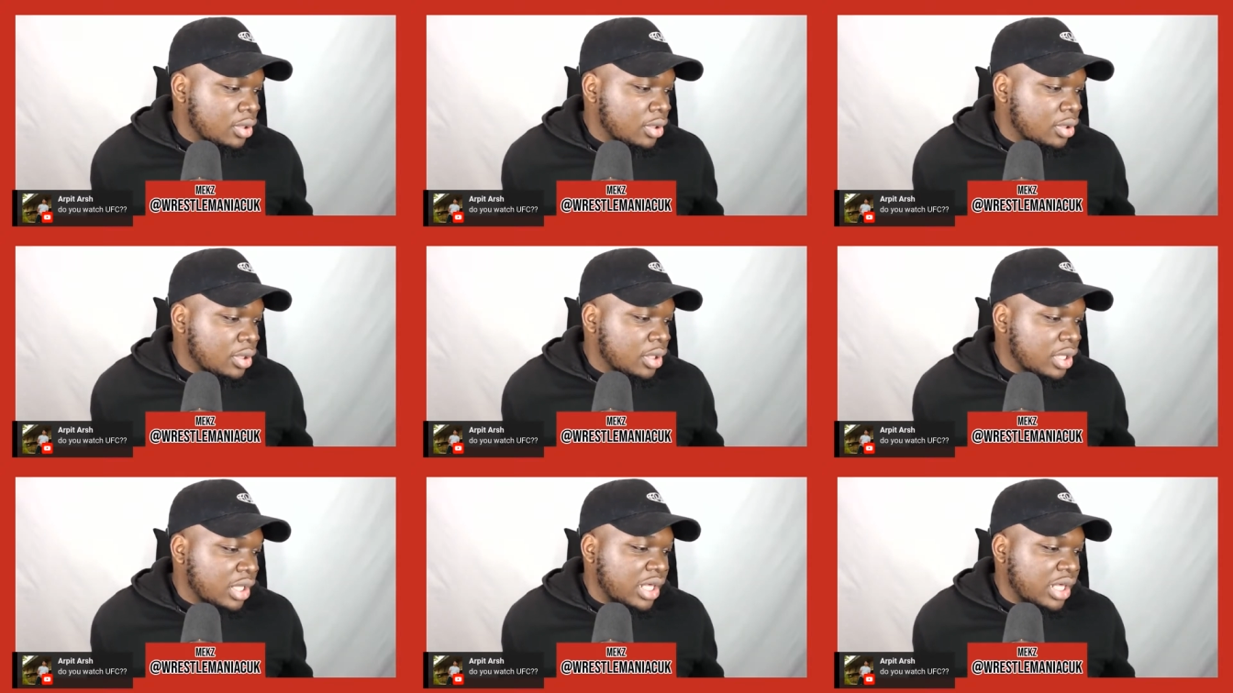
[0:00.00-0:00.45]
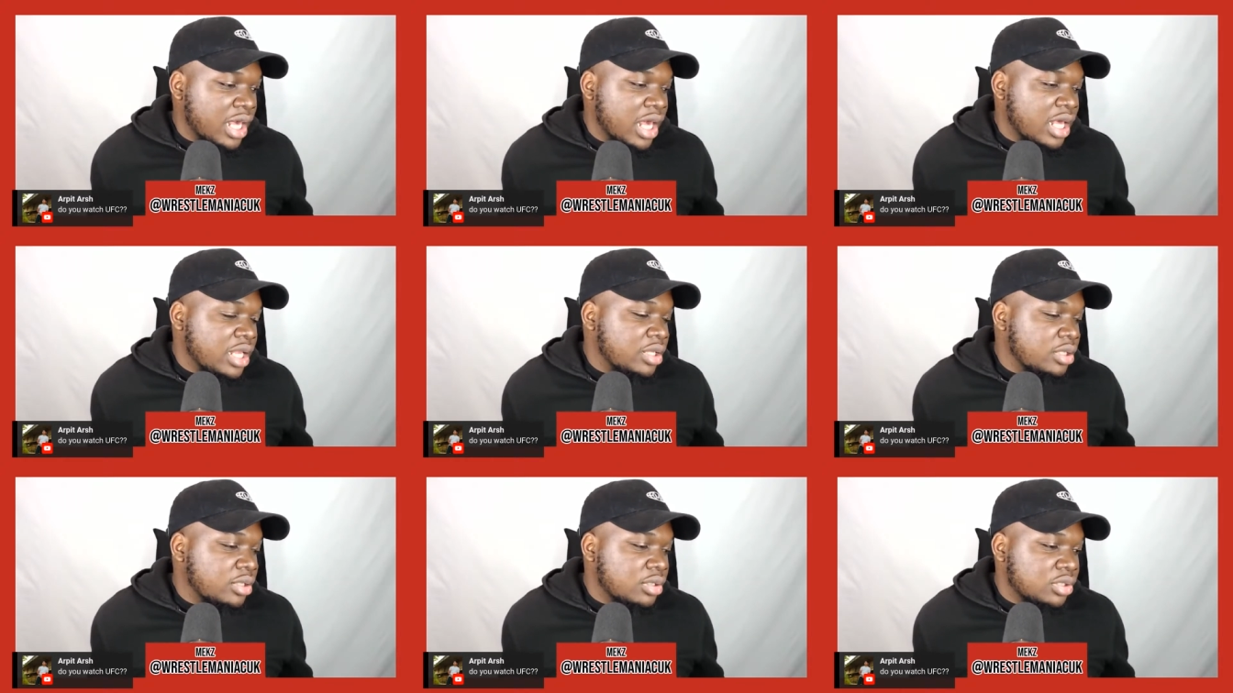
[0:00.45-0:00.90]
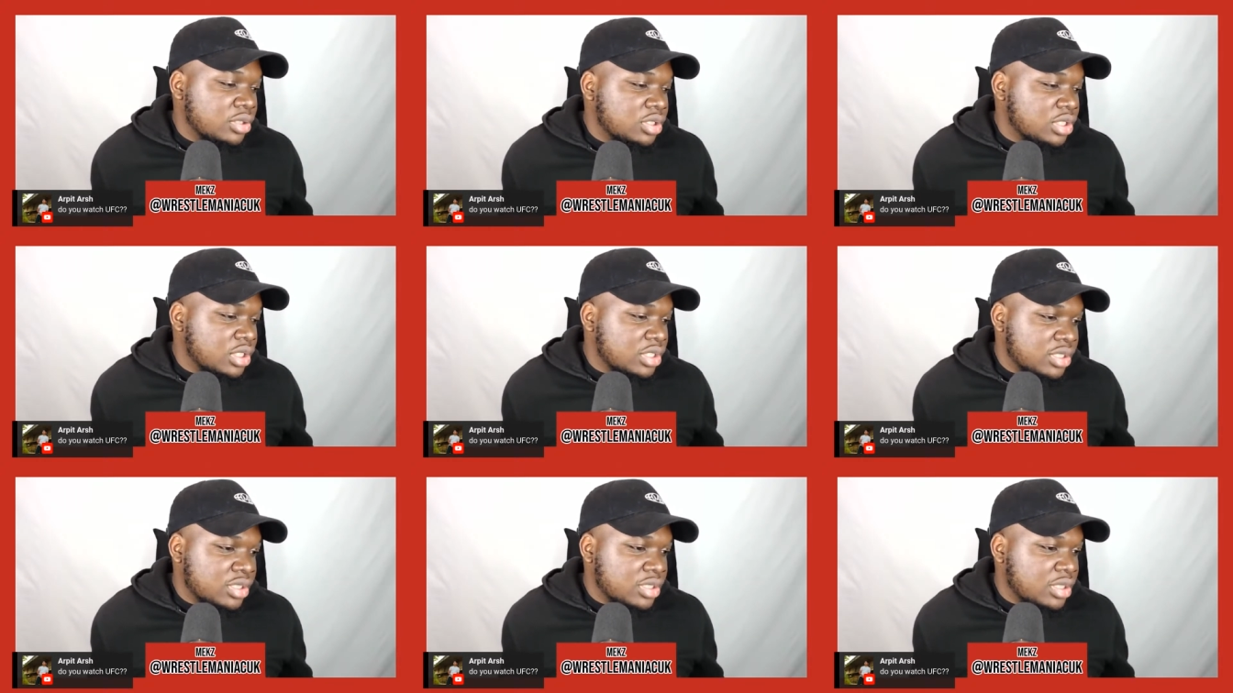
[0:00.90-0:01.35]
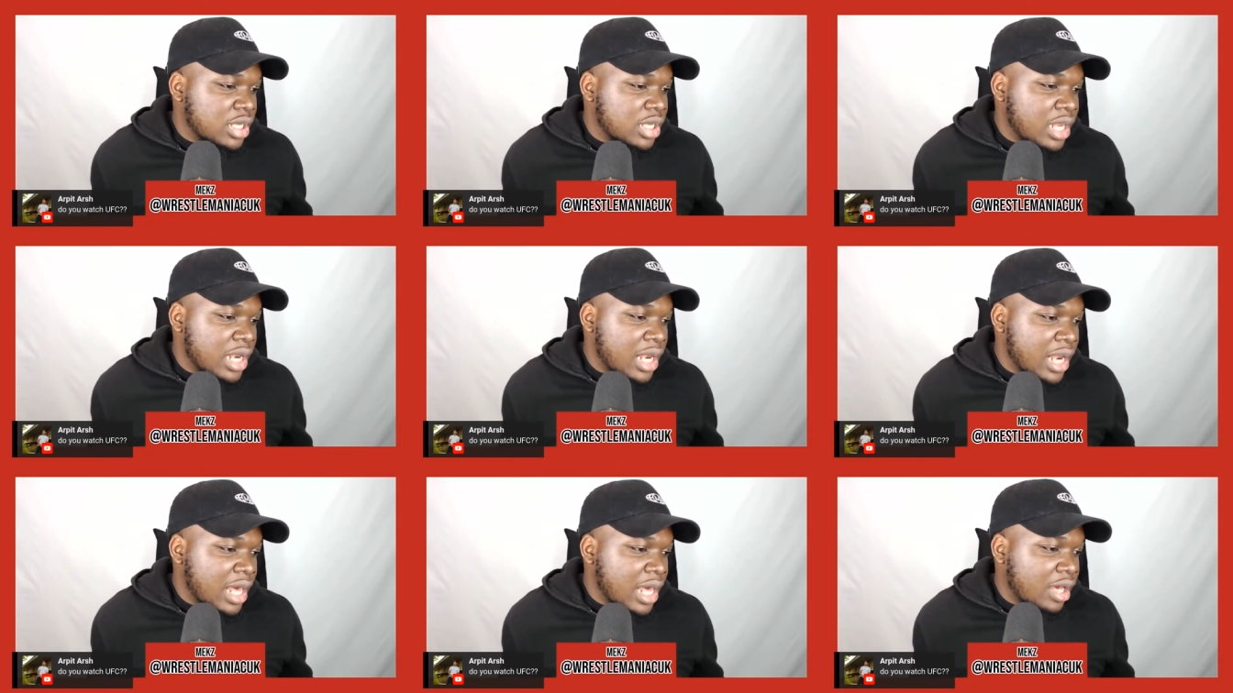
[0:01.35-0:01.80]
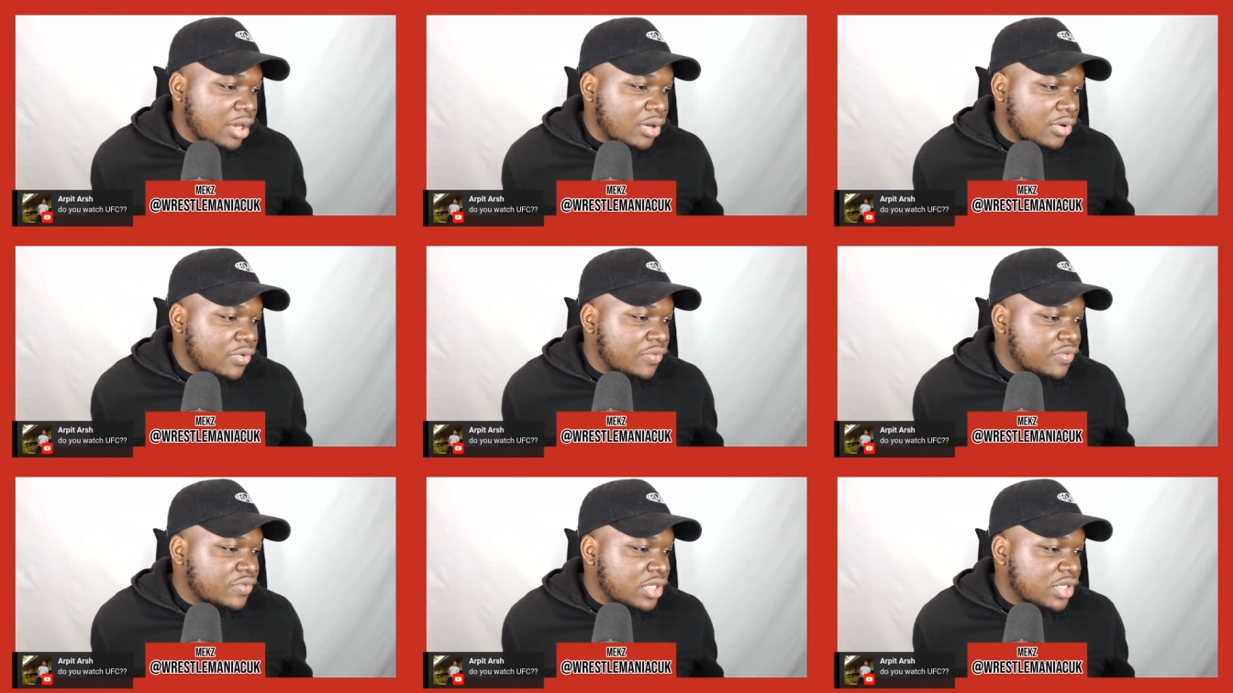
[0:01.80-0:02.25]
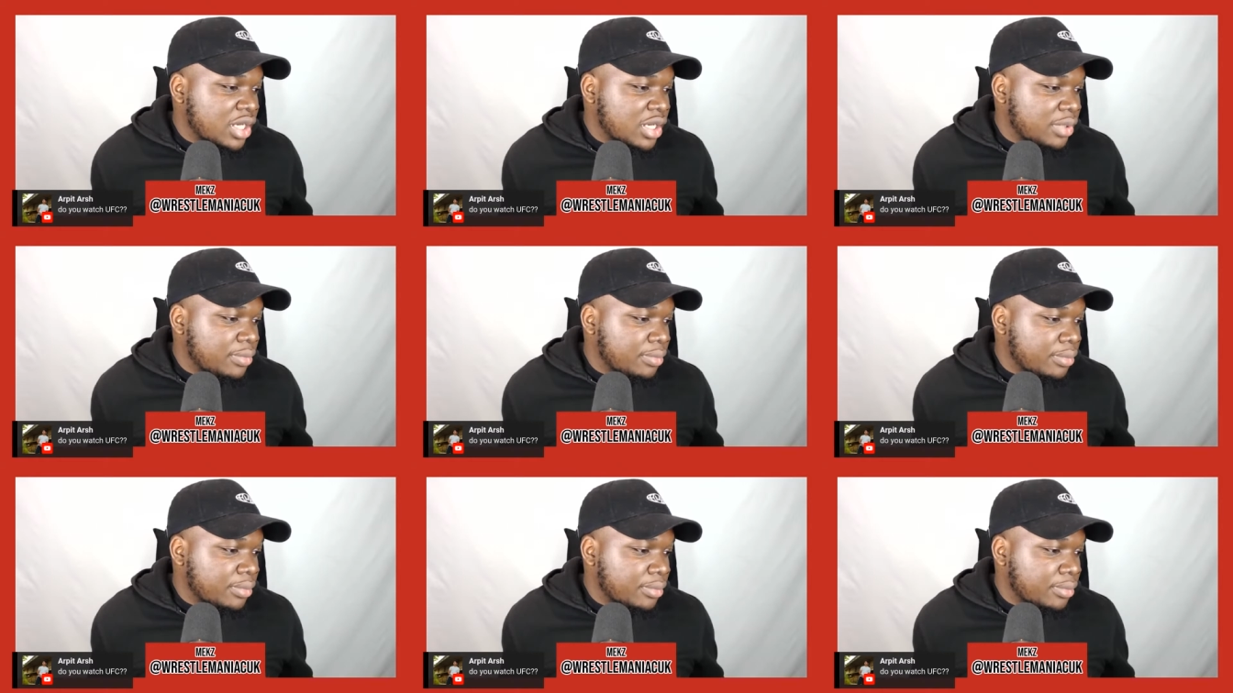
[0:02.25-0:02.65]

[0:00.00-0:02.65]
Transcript: again, it's just a lack of time.